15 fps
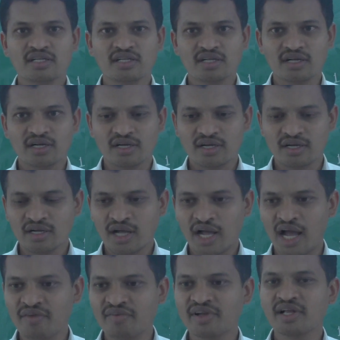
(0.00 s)

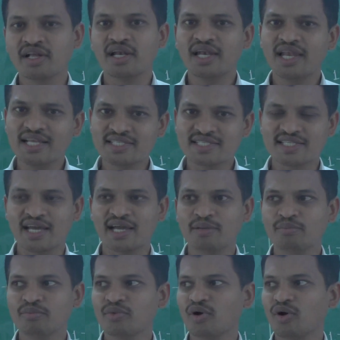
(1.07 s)
having less
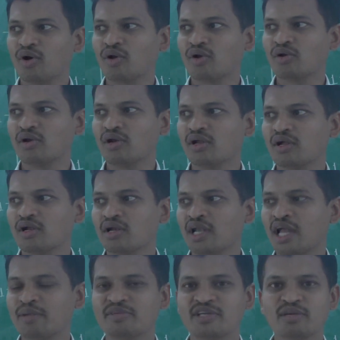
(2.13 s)
time, or
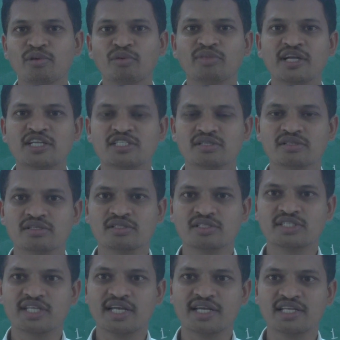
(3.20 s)
lifetime of that
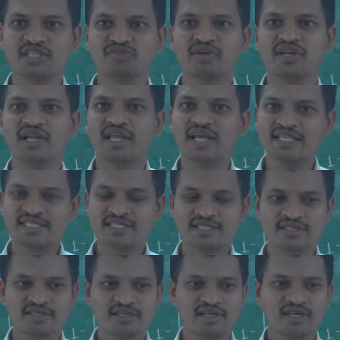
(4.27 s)
state is very
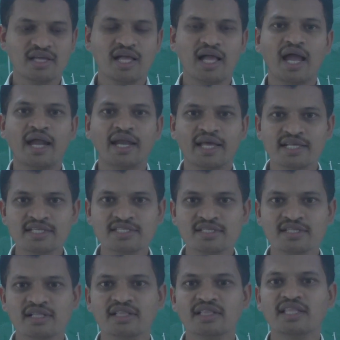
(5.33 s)
less, and
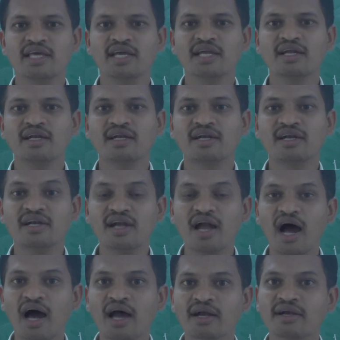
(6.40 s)
hence they
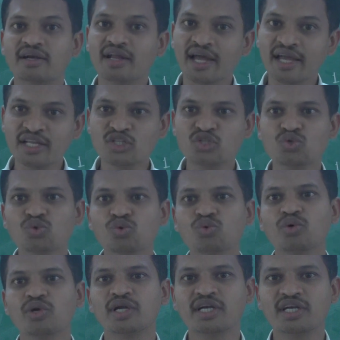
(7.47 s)
are trying
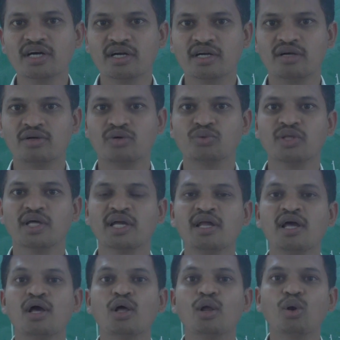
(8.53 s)
to return to
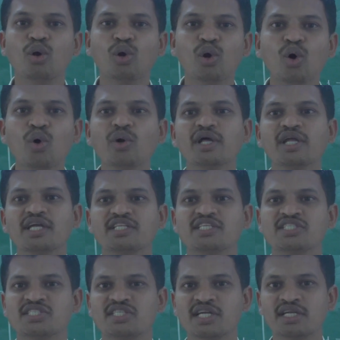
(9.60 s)
their lower
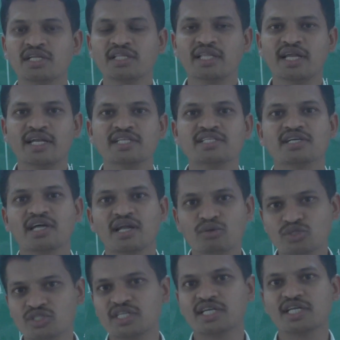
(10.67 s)
energy state, that is
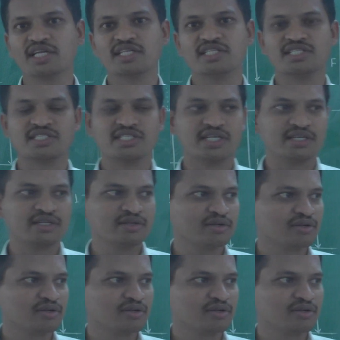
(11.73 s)
ground state energy state.